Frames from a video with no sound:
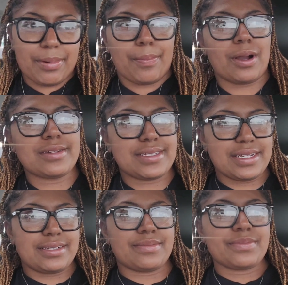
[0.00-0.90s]
of
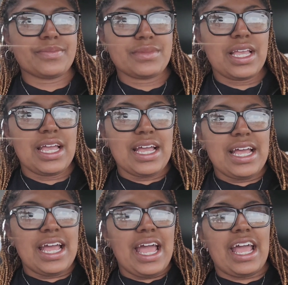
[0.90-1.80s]
person,